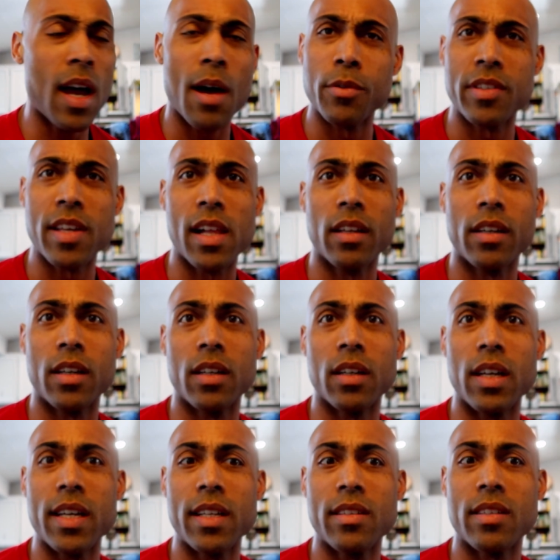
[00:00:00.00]
I was telling her
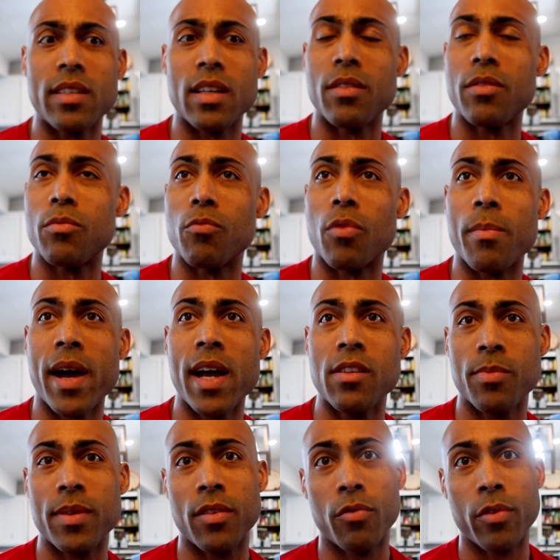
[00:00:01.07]
it's it
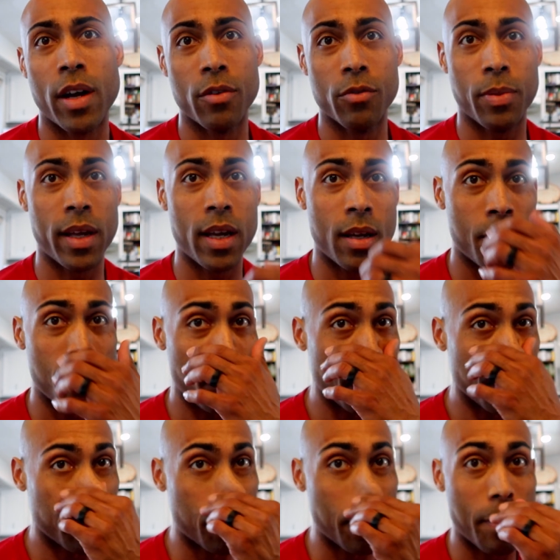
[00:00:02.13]
reminds me of when I was playing
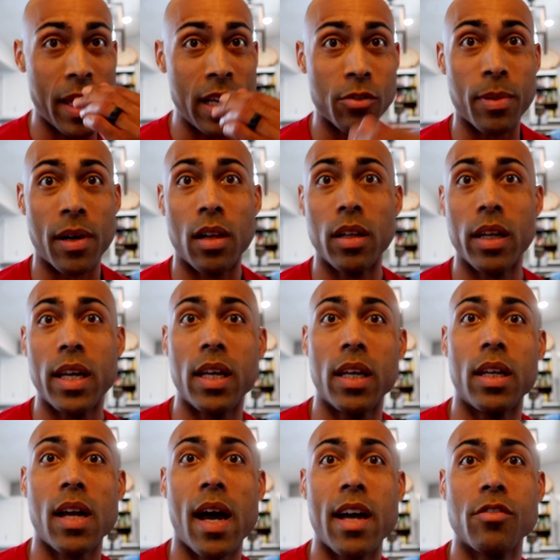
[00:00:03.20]
baseball
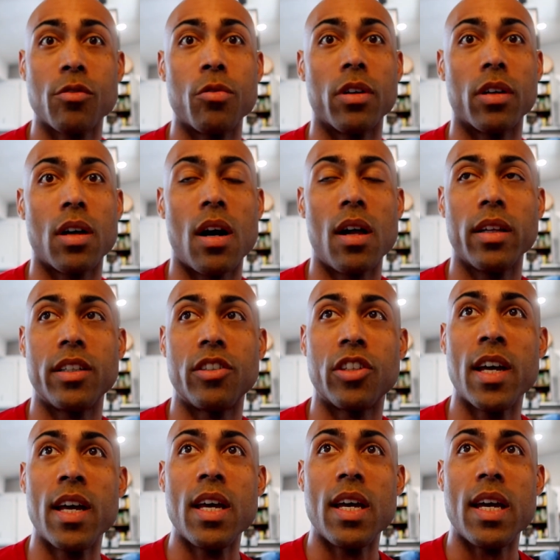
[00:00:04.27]
in high school or
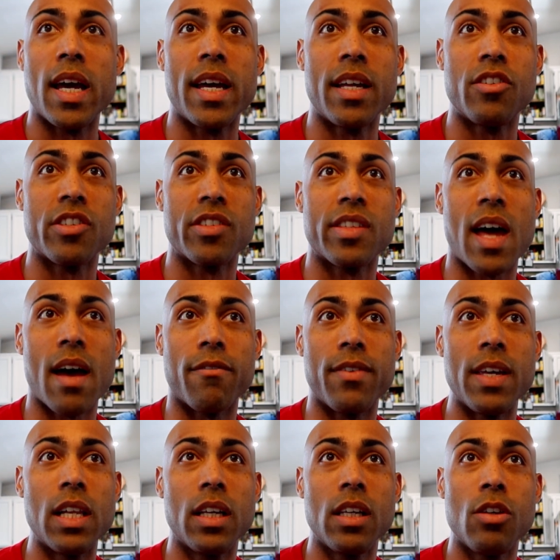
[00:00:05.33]
college and just that
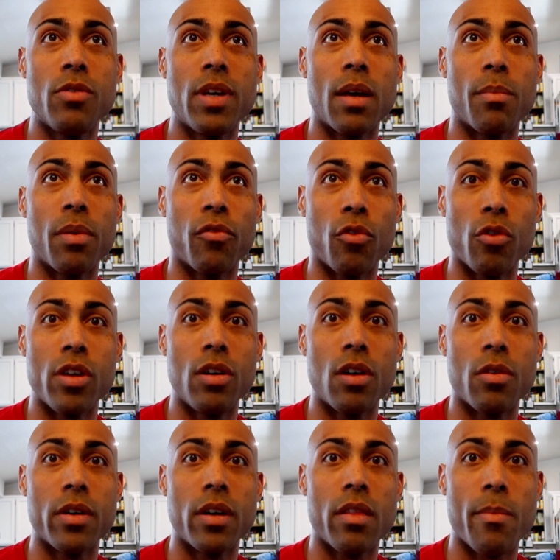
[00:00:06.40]
feeling you get before you
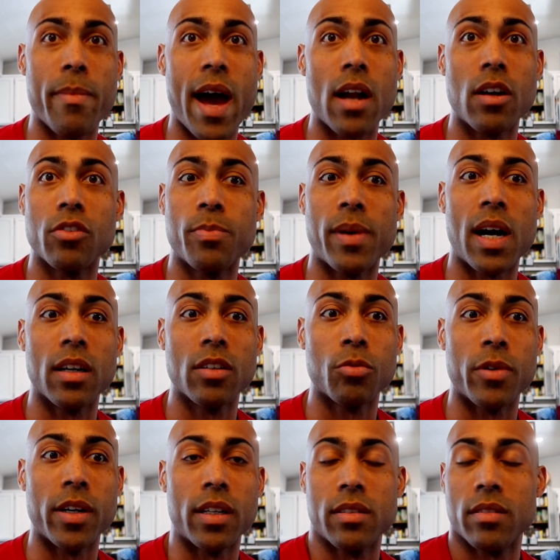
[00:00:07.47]
go into the batter's
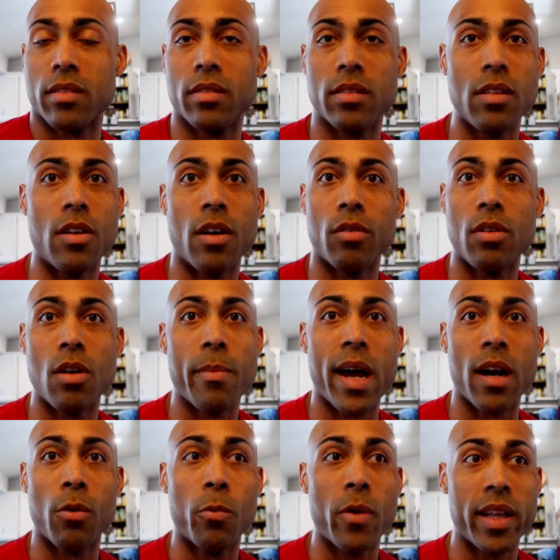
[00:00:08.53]
box where it's, you know, no
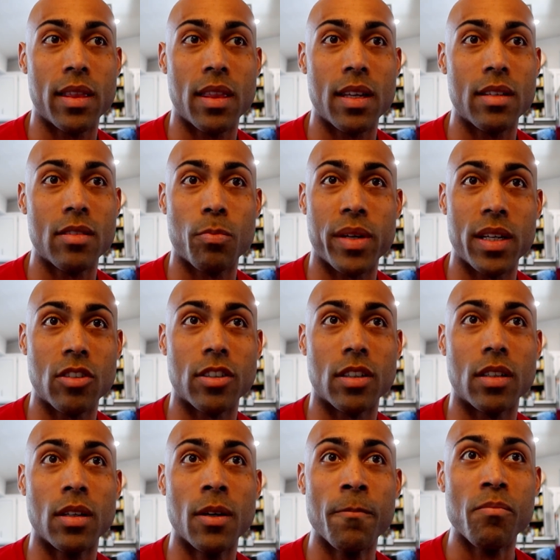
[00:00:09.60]
matter what this
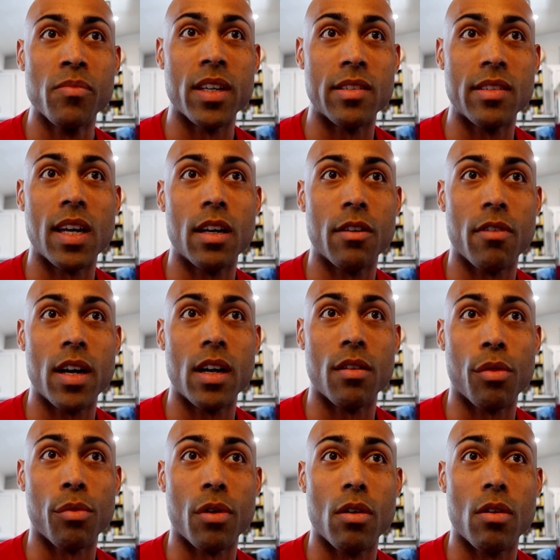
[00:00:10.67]
pitcher is getting ready
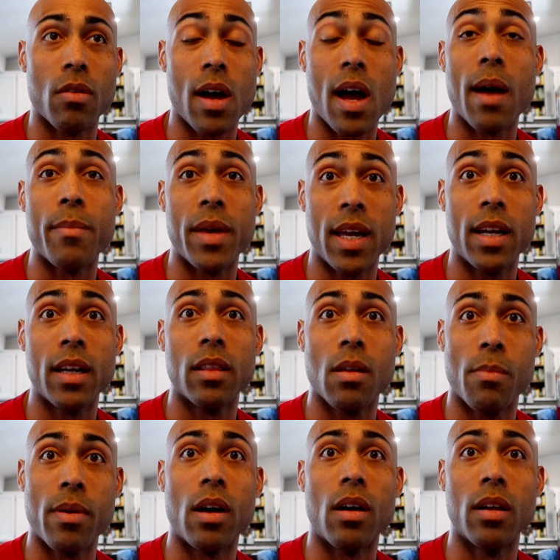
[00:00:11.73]
to throw, I'm hitting
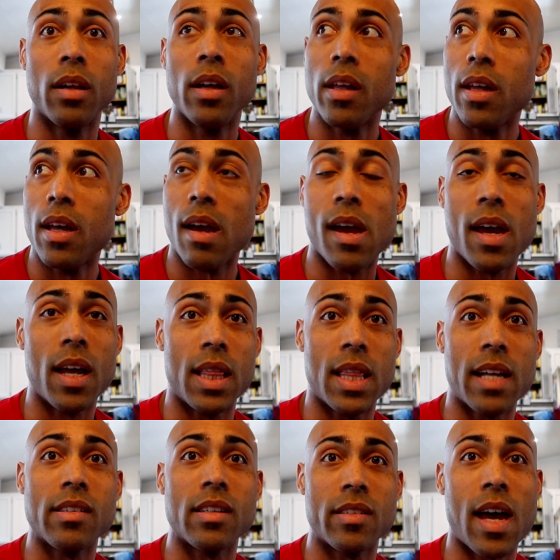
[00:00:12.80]
the ball. And
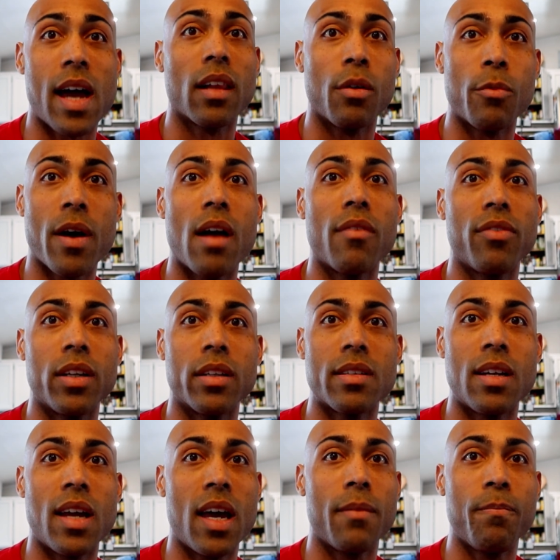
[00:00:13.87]
that's exactly where I feel
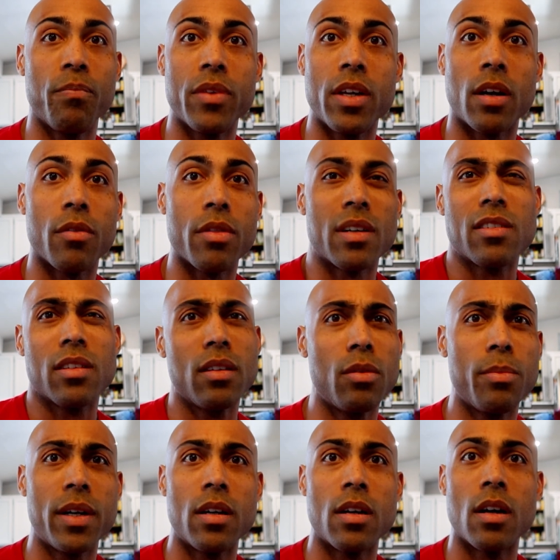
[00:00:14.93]
today. You know, there's a
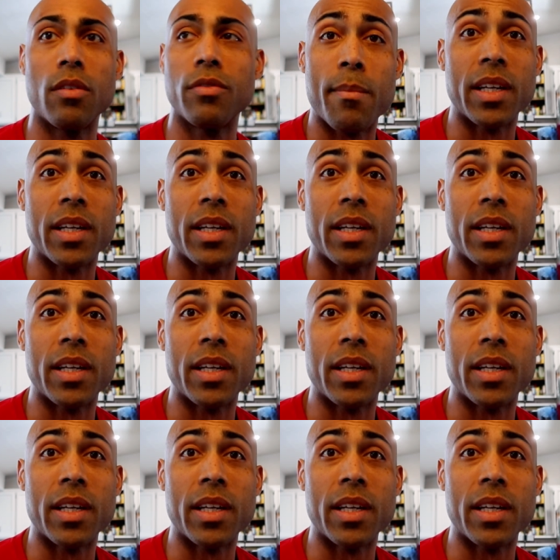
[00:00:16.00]
little bit of nerve.